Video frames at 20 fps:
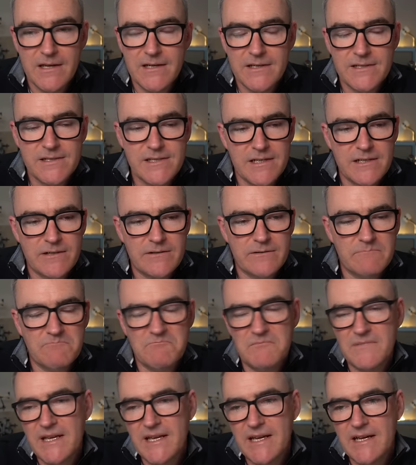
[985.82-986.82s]
So,
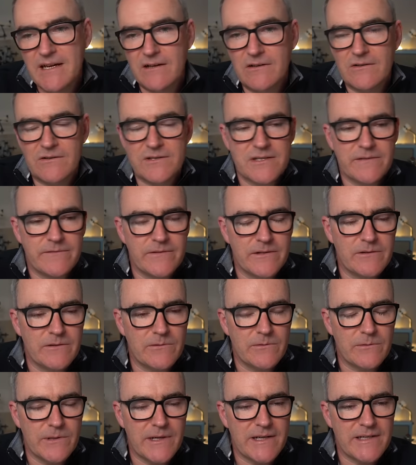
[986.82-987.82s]
yeah, I lost a few
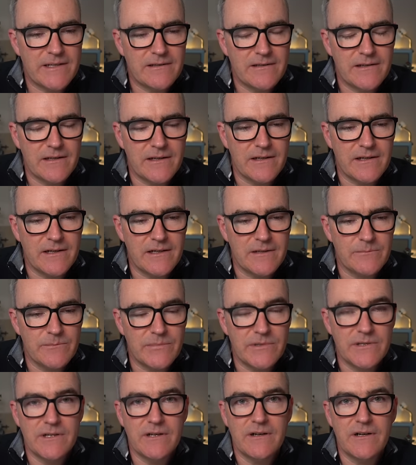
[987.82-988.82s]
quid.
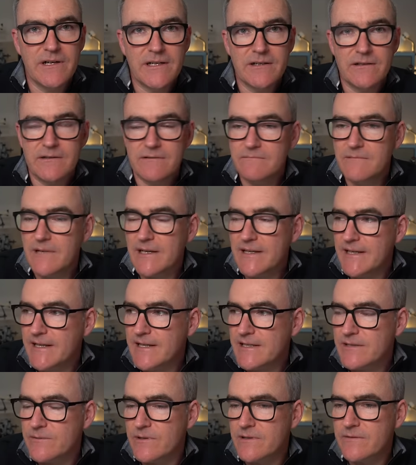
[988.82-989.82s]
But I got a
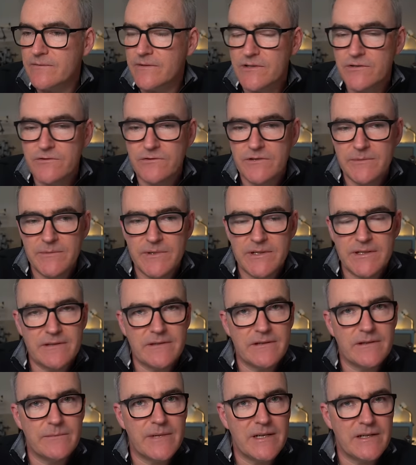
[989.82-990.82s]
year's worth of enjoyment.
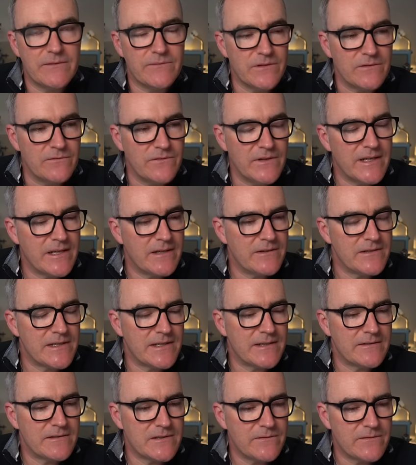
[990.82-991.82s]
I made a few videos
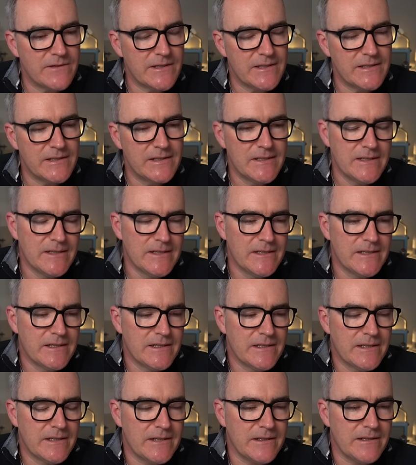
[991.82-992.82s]
out of it.
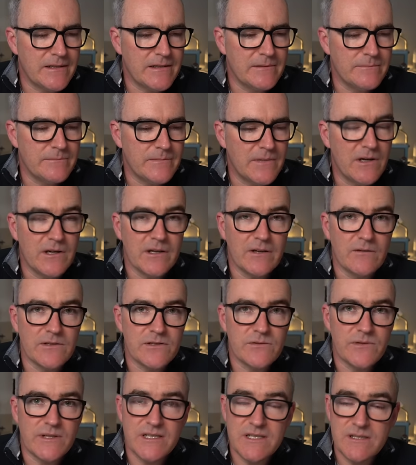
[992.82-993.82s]
I got
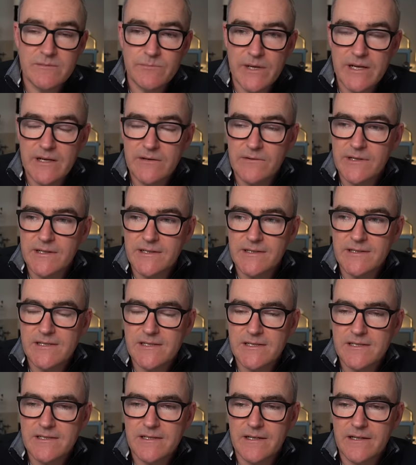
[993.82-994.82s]
to
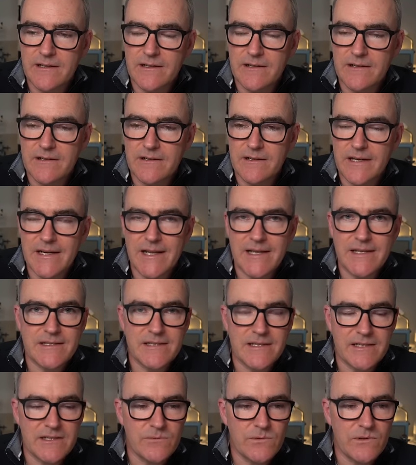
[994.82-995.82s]
experience an
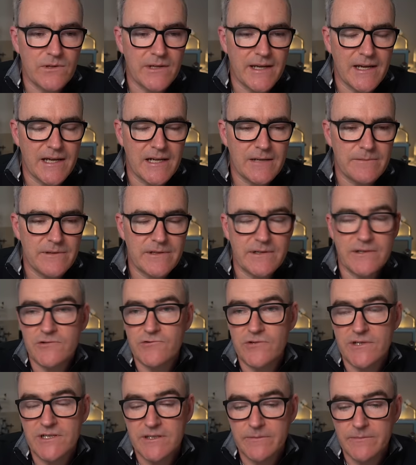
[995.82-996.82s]
861 caliber
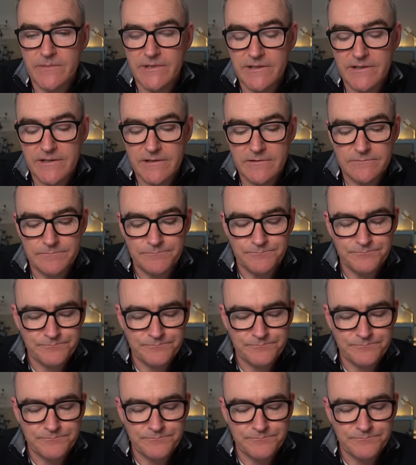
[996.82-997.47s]
tritium dial.